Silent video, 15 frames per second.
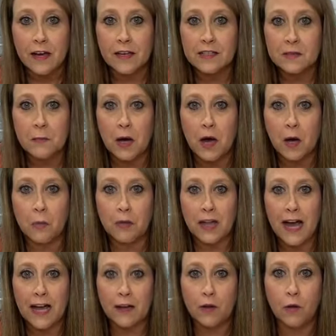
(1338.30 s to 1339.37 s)
A small
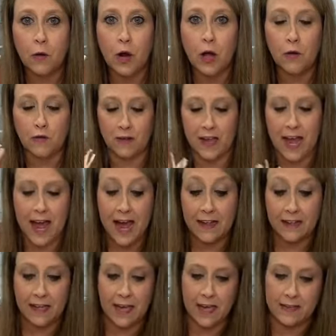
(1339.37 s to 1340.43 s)
black crow for the hat.
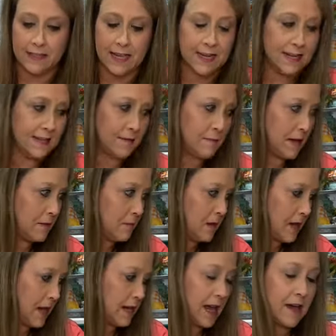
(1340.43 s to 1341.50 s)
Yes, I need to make
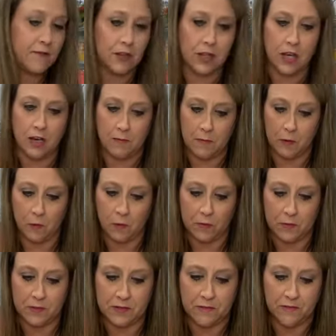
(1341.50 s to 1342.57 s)
me, I need to have to cut me
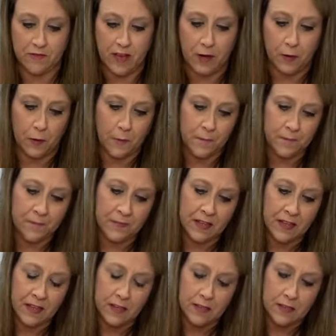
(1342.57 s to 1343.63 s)
one with some felt.
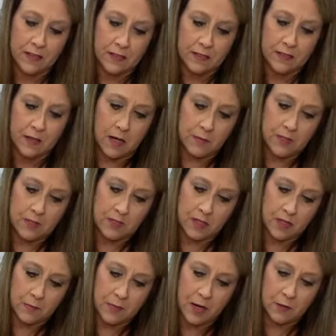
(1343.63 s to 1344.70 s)
So I'm just
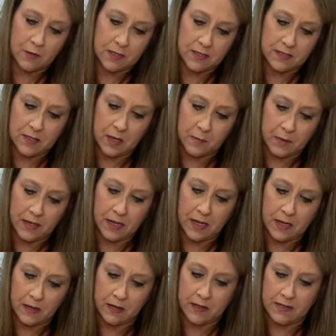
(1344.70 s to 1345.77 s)
gonna poke this up in
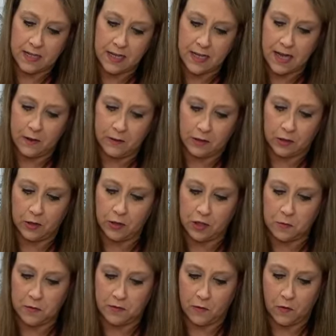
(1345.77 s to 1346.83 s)
here and see how it
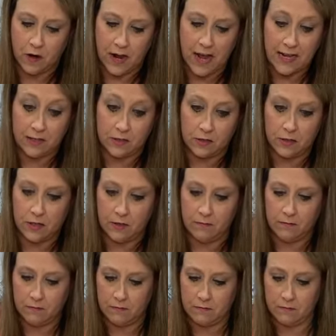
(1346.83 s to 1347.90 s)
looks before I actually
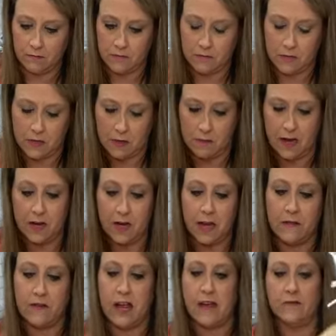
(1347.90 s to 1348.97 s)
I may not
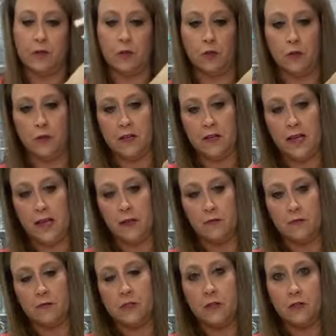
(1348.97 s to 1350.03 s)
even have to glue it
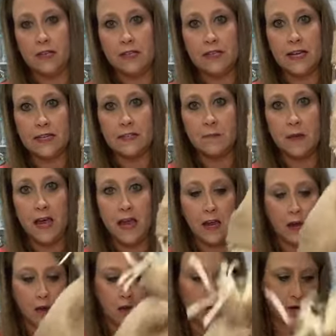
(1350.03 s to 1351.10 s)
down. So look, he's got some
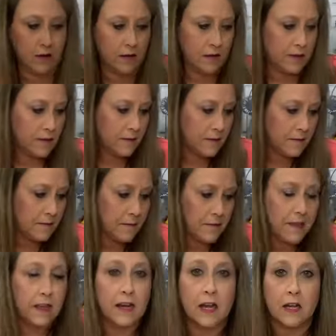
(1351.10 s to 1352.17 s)
hair
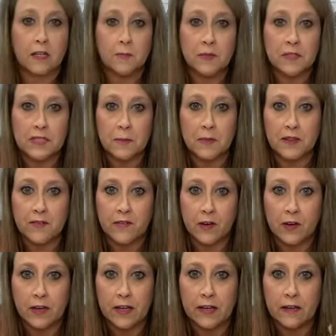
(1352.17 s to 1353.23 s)
and I'll have to put some in the
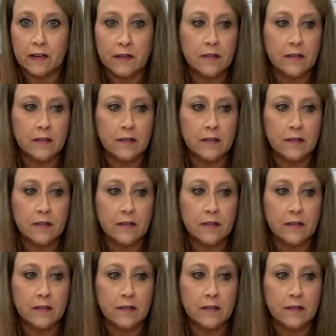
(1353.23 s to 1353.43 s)
front.